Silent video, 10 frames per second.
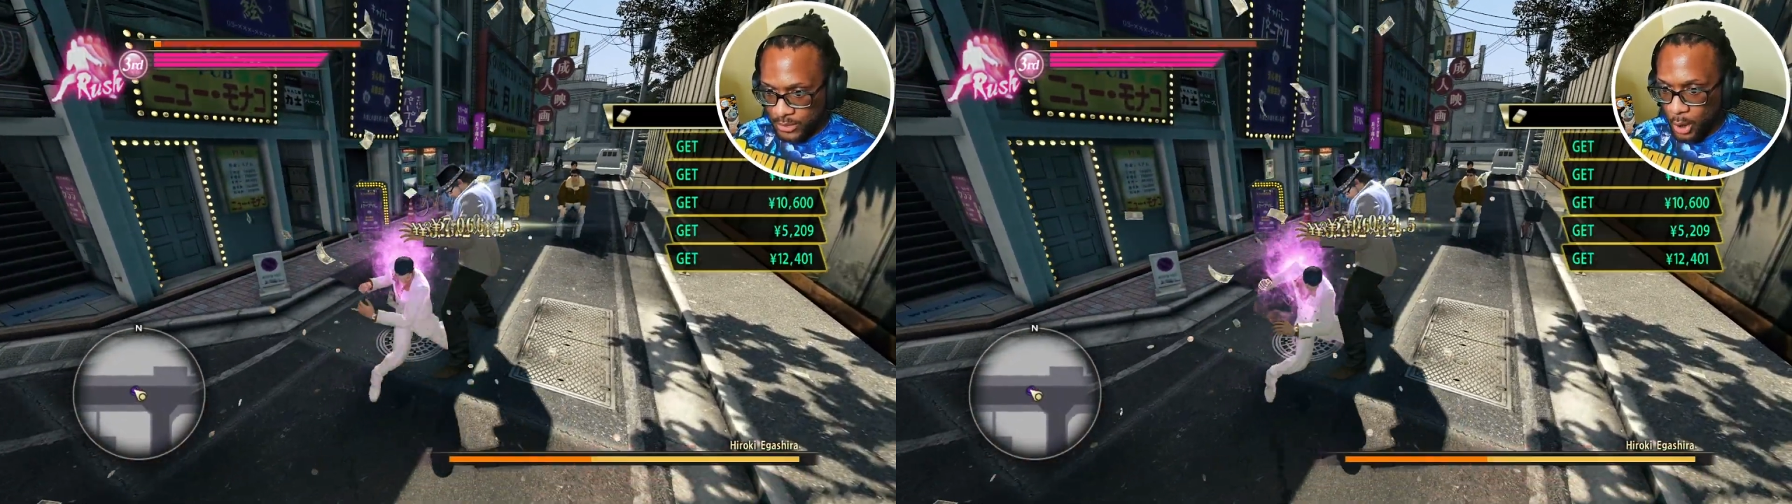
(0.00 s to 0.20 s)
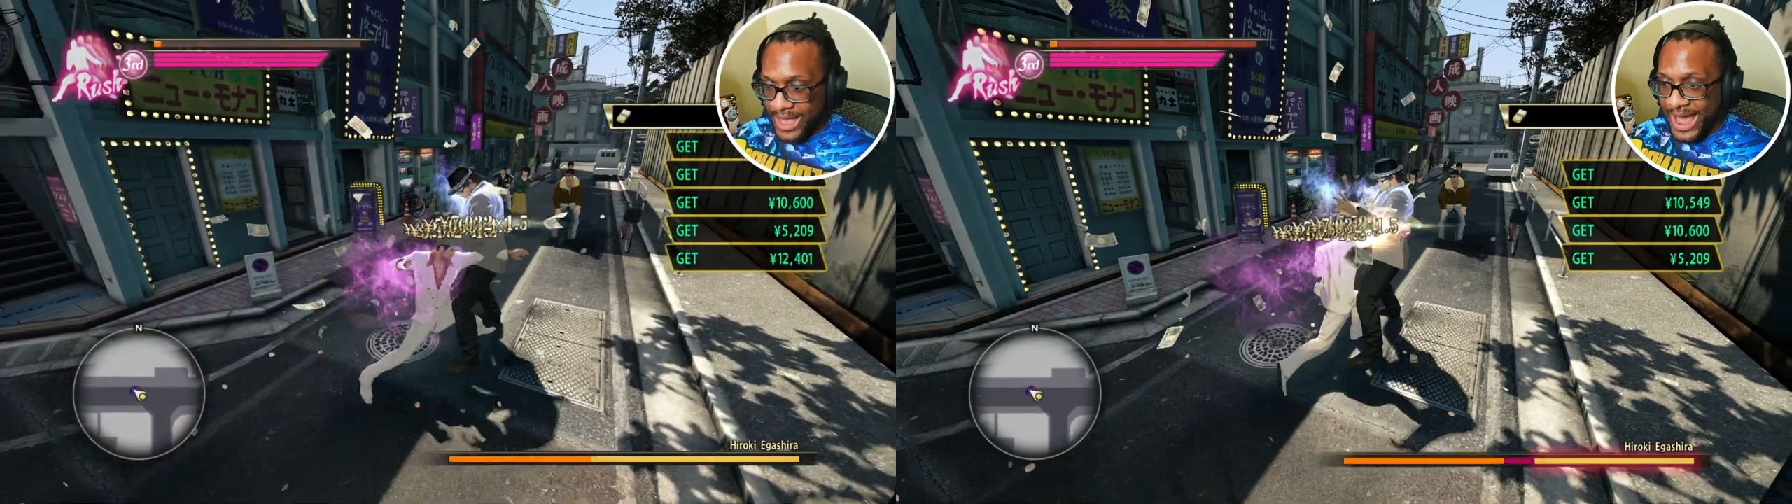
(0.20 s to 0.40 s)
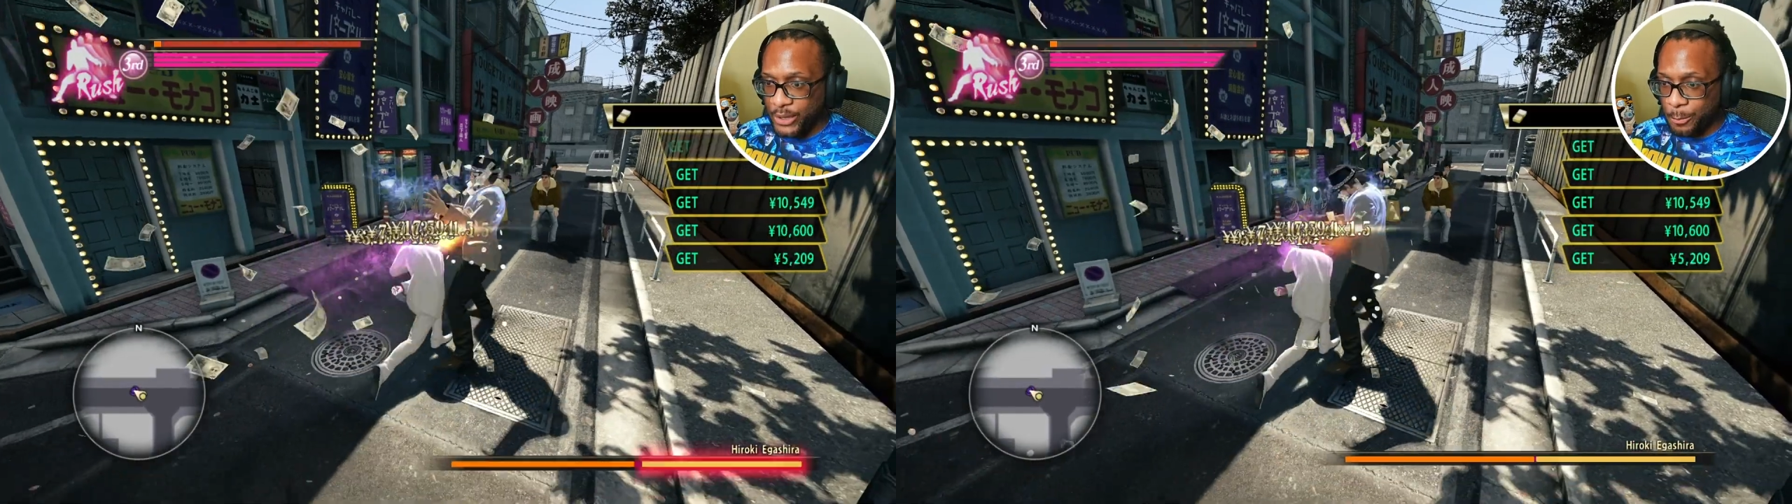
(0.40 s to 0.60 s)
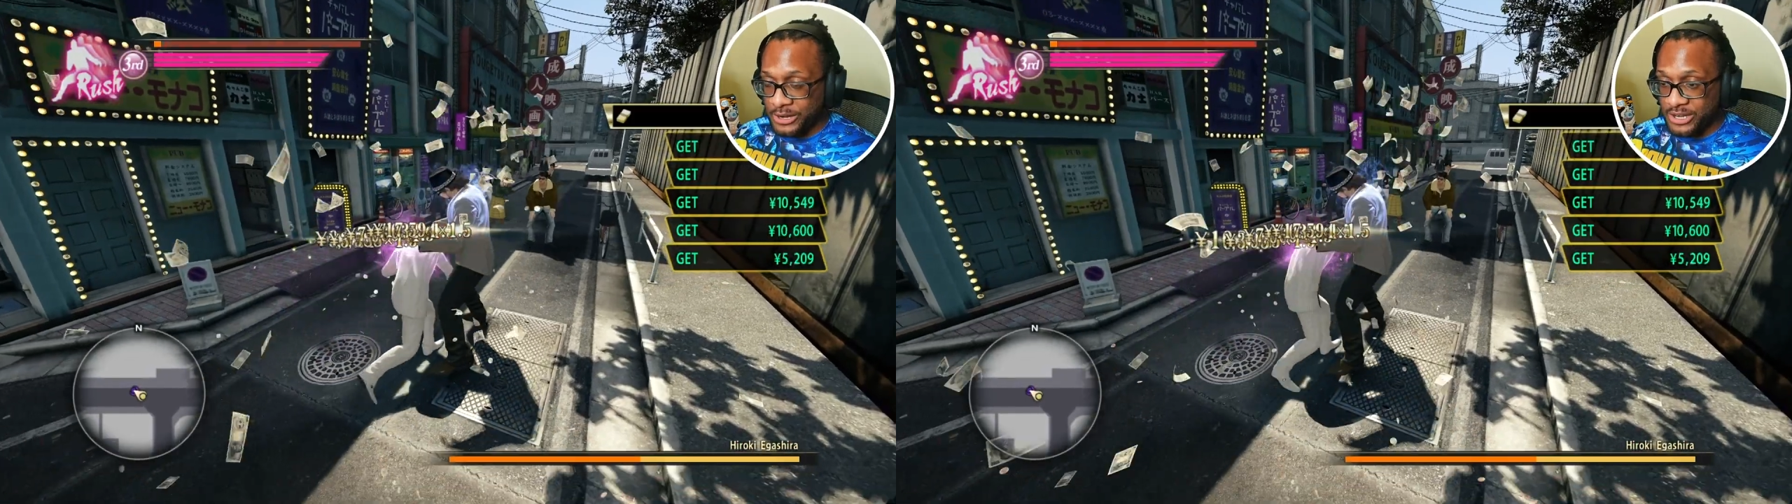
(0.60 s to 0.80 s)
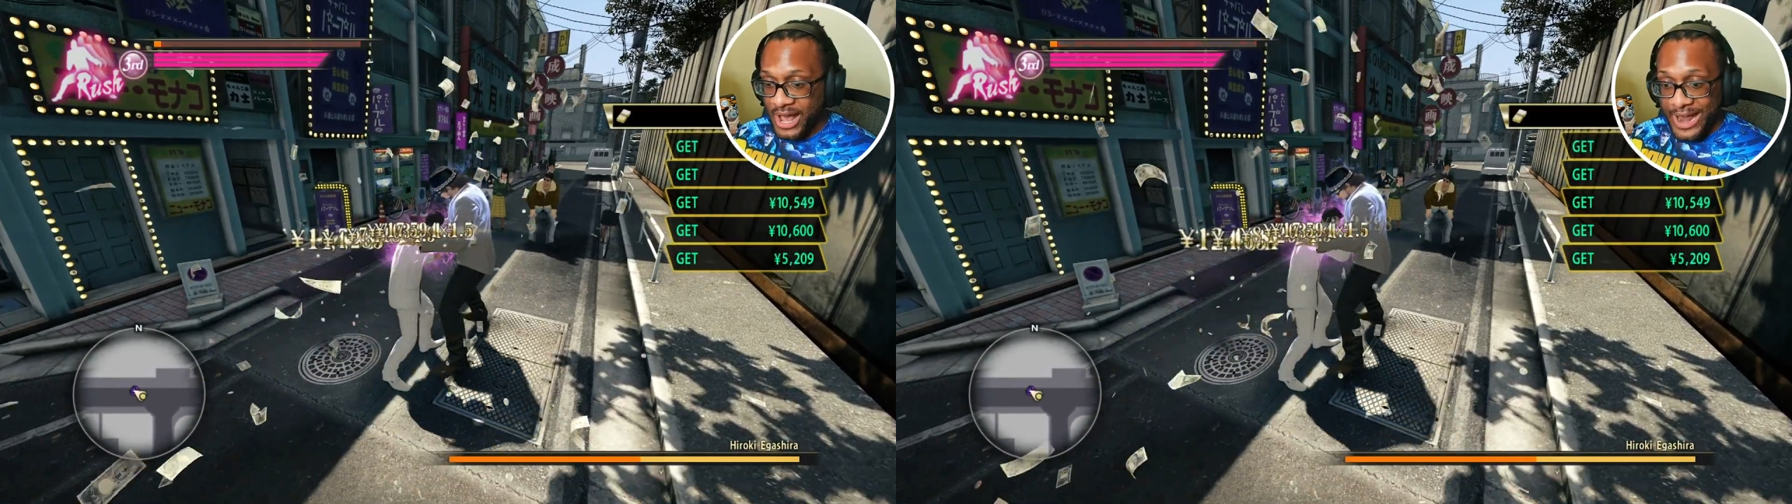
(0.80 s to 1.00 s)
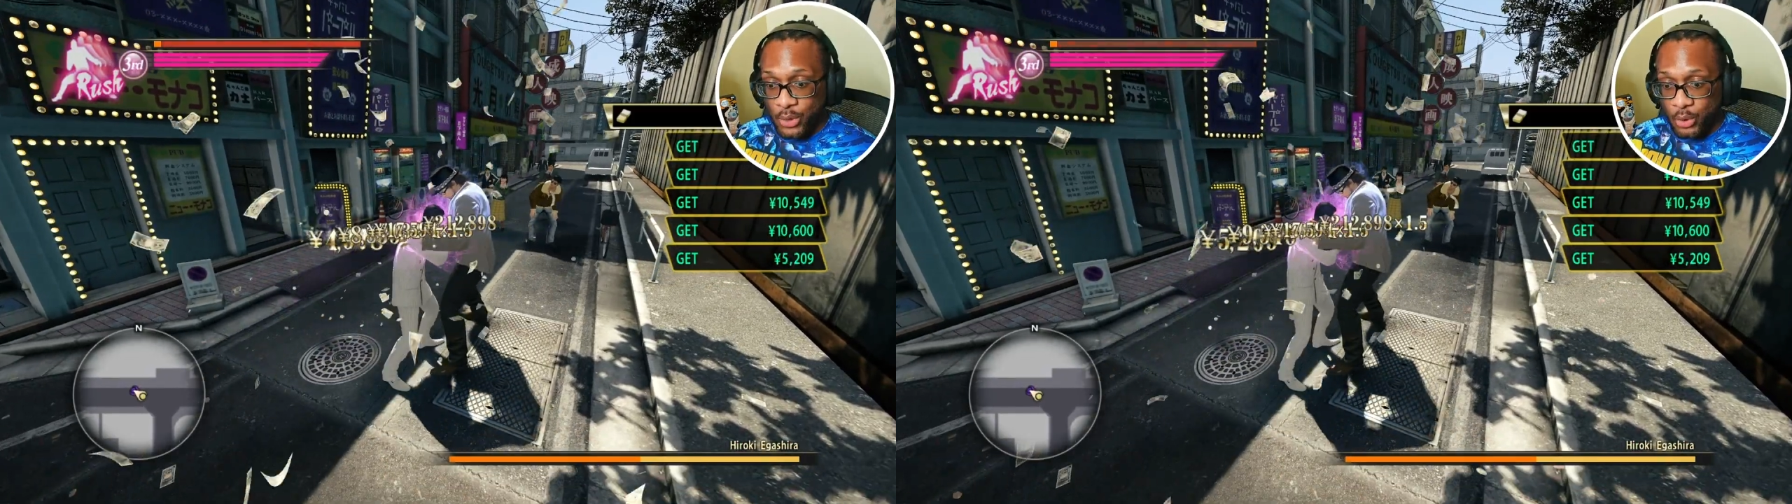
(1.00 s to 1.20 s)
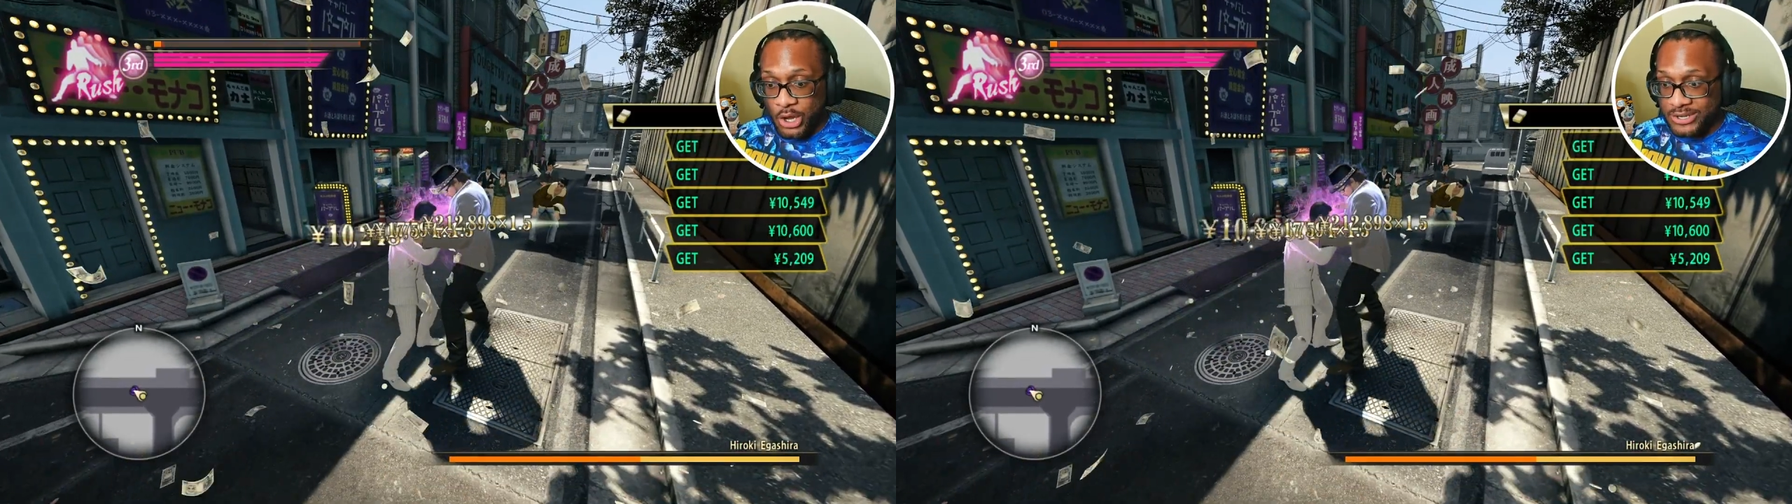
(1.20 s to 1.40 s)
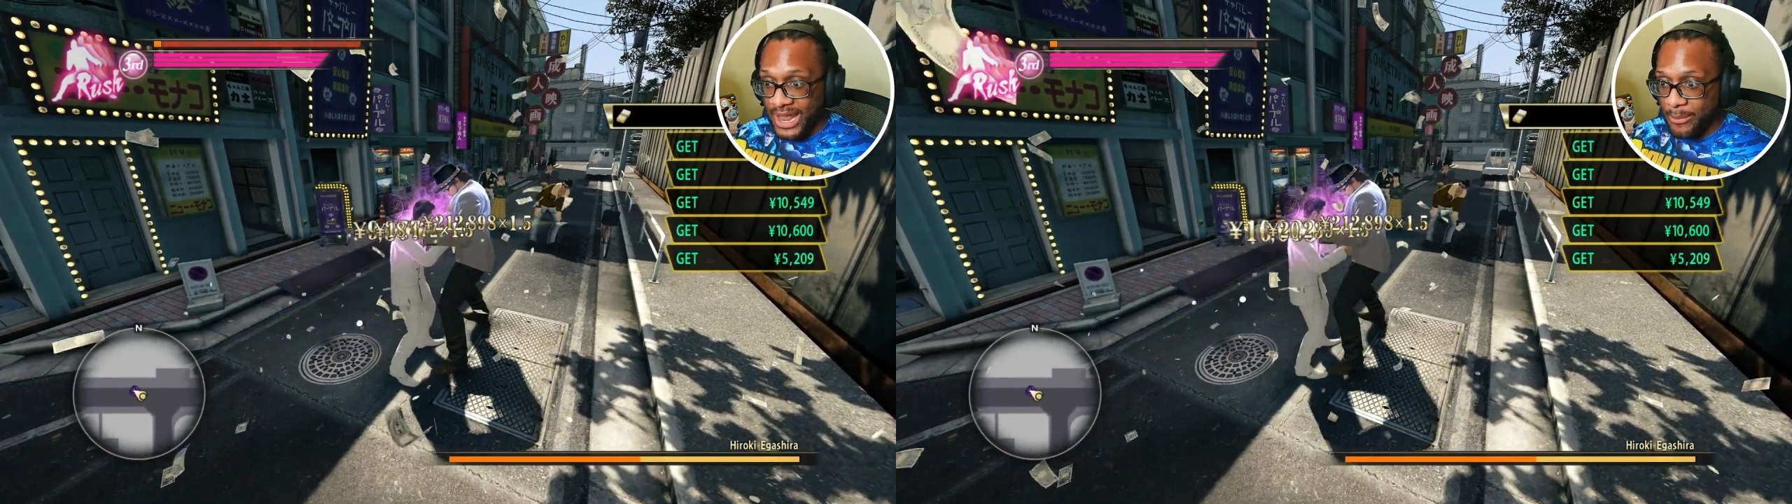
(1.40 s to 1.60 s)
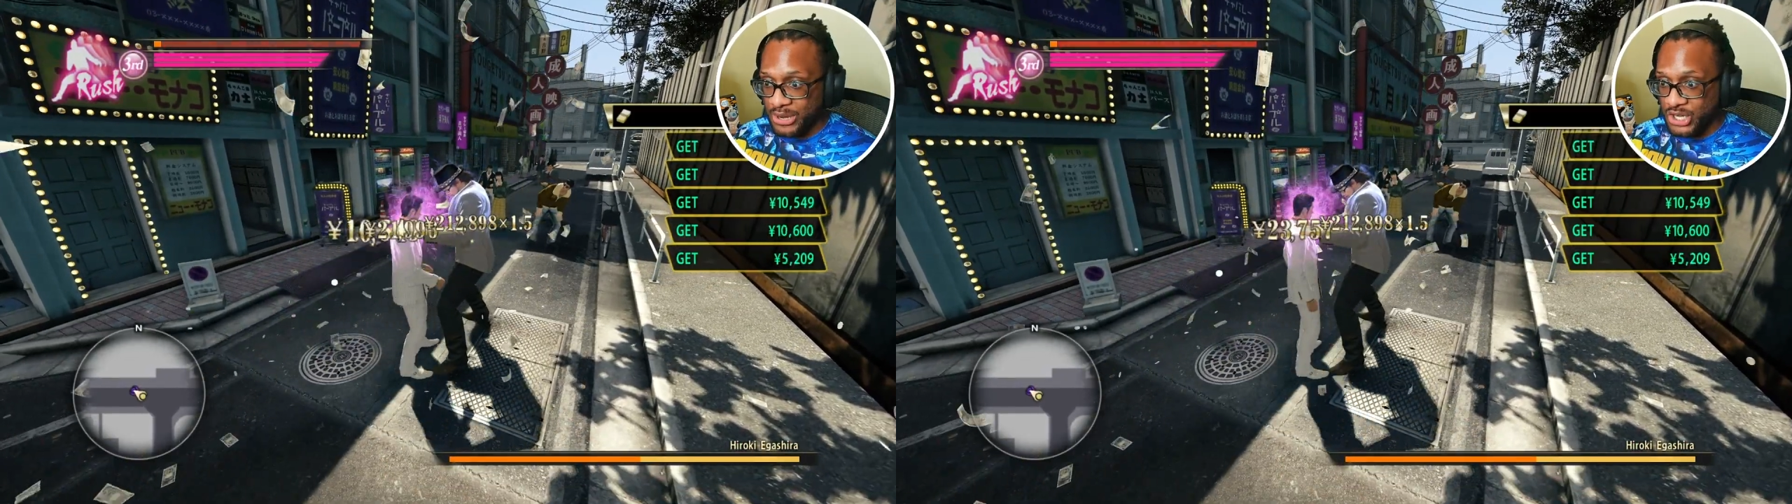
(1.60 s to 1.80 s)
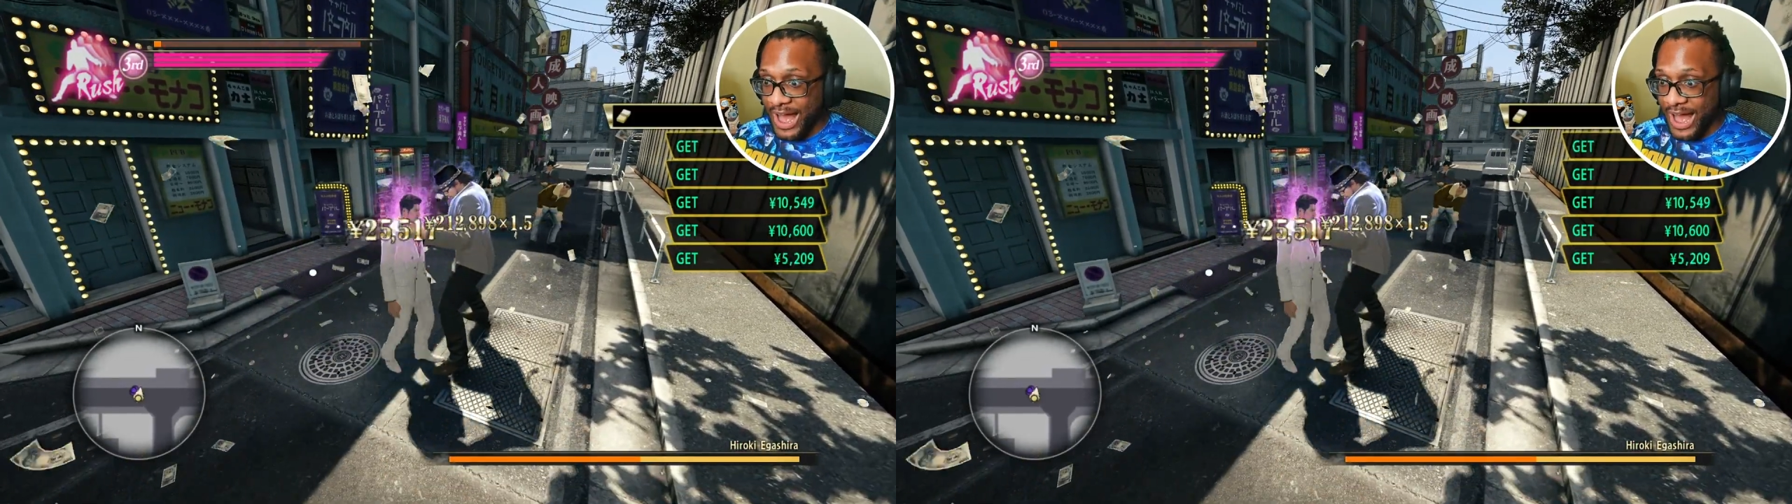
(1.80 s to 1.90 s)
Oh yeah, I do pretty. I do good damage.